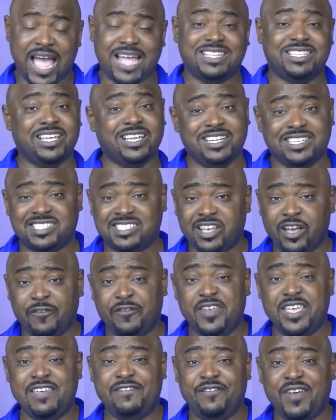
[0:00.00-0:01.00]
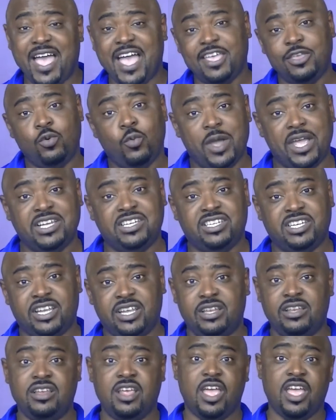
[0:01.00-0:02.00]
I did a
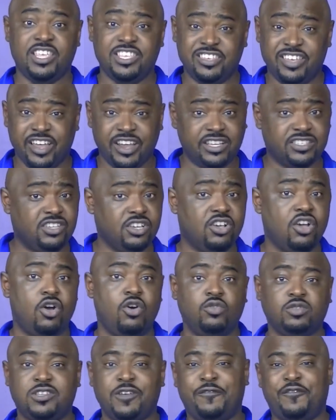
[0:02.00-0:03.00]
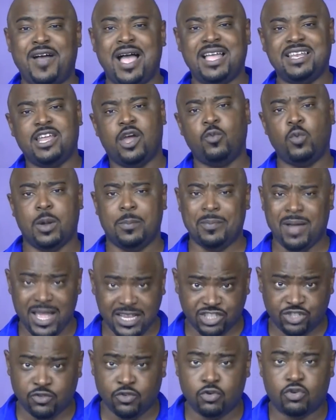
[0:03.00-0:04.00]
self-evaluation years ago to find out what my
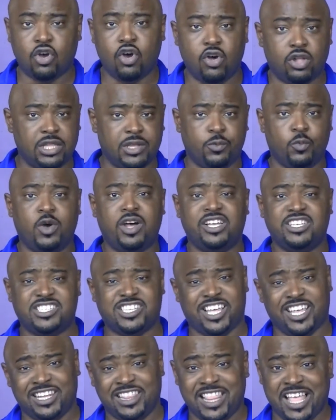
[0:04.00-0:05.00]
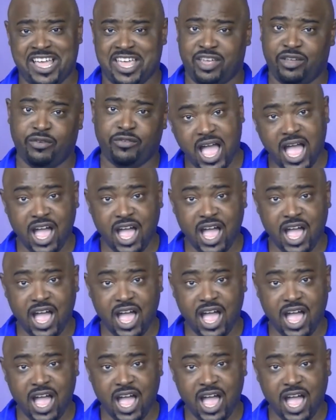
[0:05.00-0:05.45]
true calling was in life.